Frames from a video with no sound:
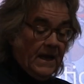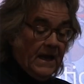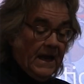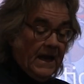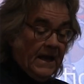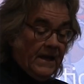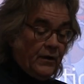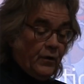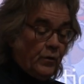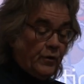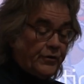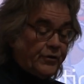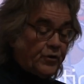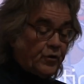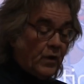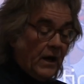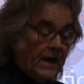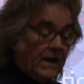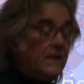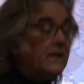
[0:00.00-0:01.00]
Annual
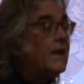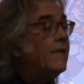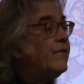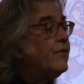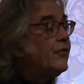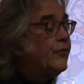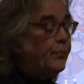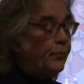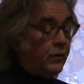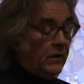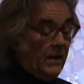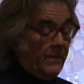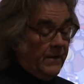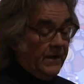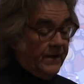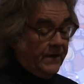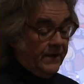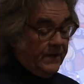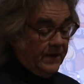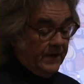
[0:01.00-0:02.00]
strike levels
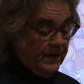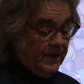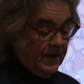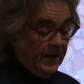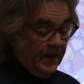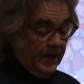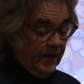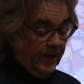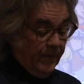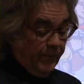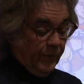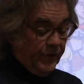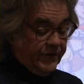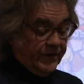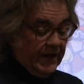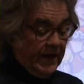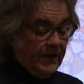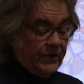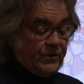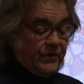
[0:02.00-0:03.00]
plummeted. The
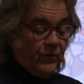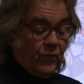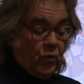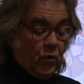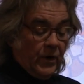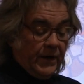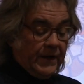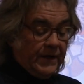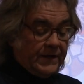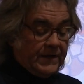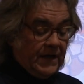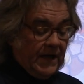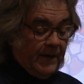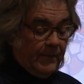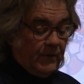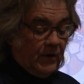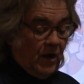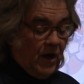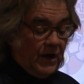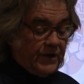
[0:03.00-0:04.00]
percentage of working
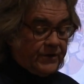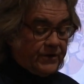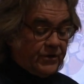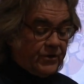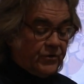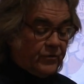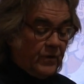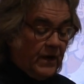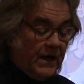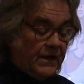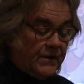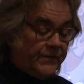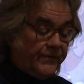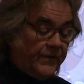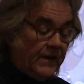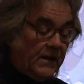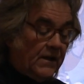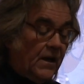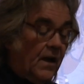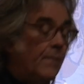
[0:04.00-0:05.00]
time lost to strikes
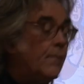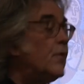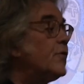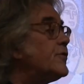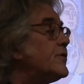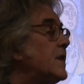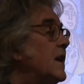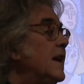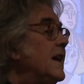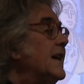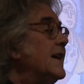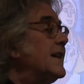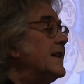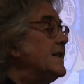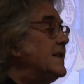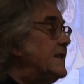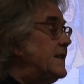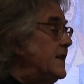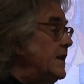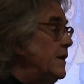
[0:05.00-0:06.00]
fell almost
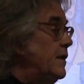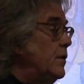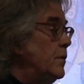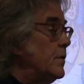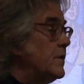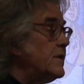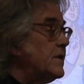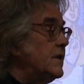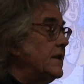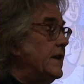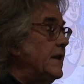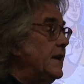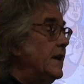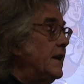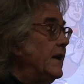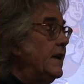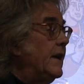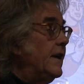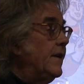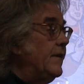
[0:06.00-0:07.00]
continuously
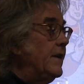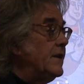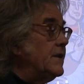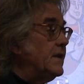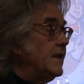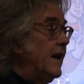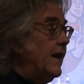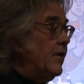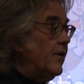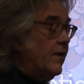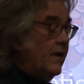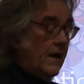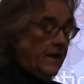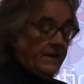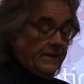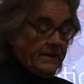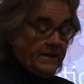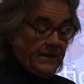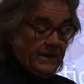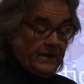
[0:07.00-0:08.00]
in these later
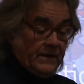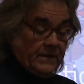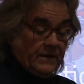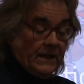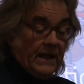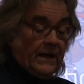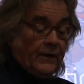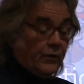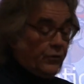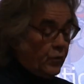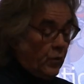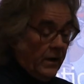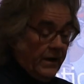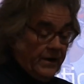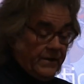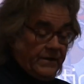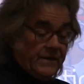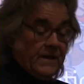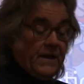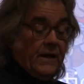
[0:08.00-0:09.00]

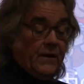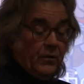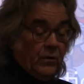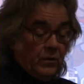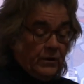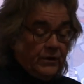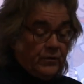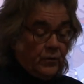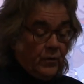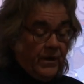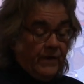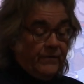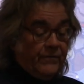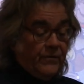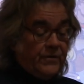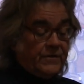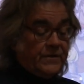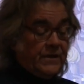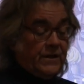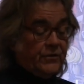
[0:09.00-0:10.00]
20th and early
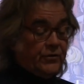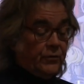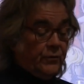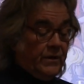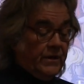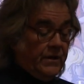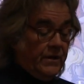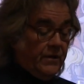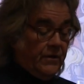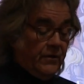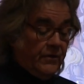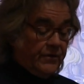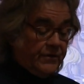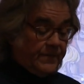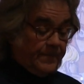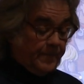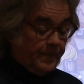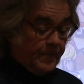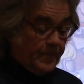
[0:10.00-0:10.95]
21st century years.